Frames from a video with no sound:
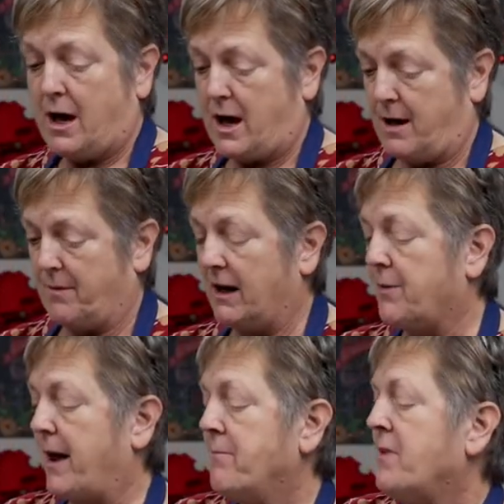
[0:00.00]
Um,
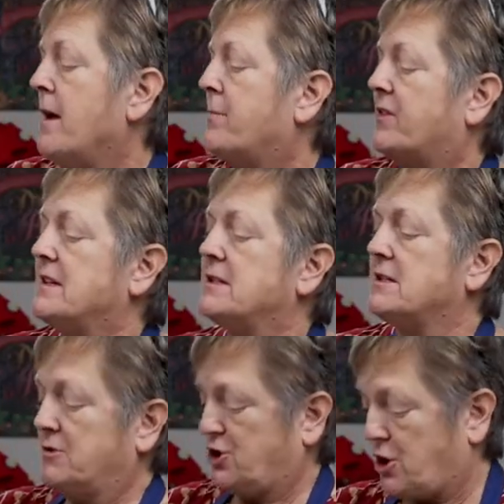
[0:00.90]
anyway, but
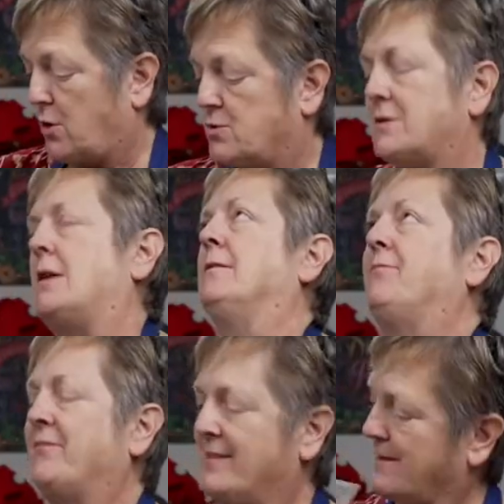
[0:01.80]
this shows,
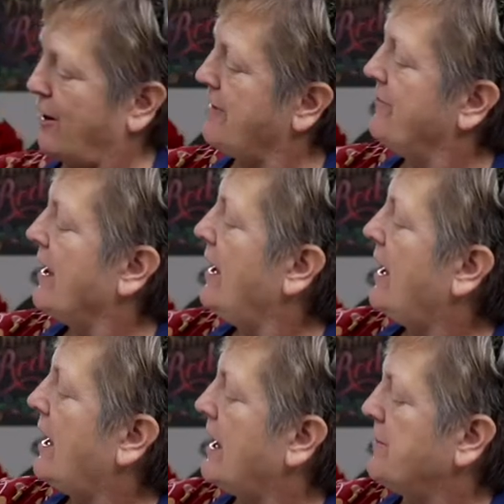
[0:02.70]
sorry,
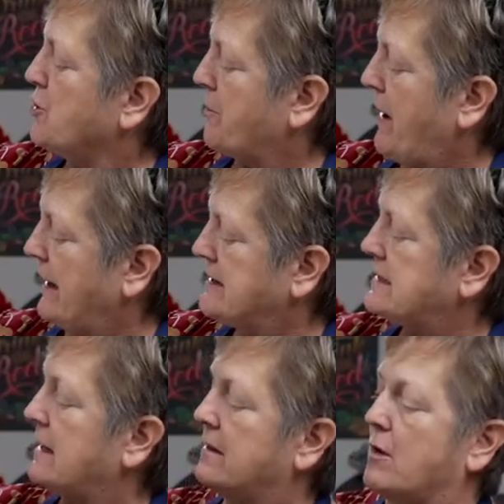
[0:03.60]
um, your
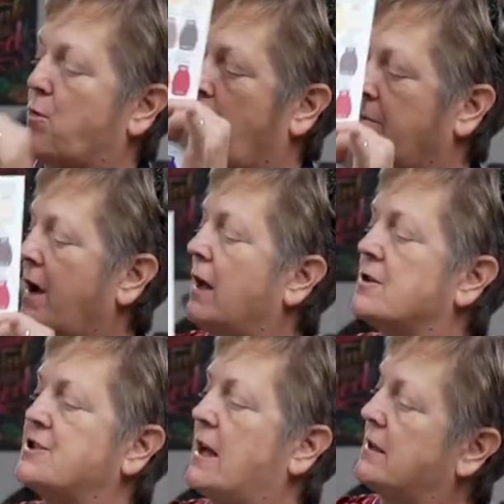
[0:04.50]
paints in the warm
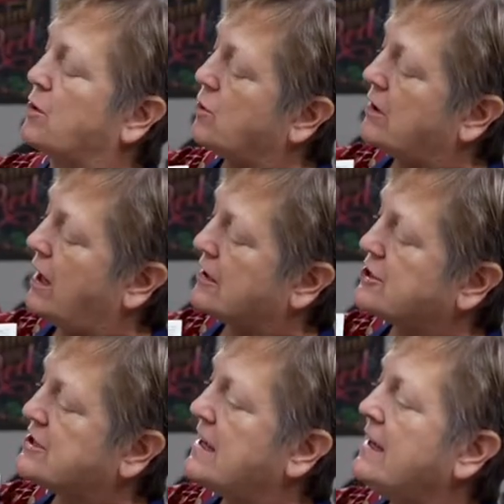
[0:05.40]
colors and the cool
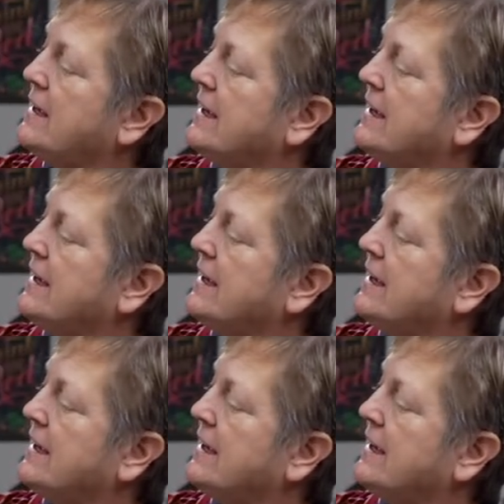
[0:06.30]
colors.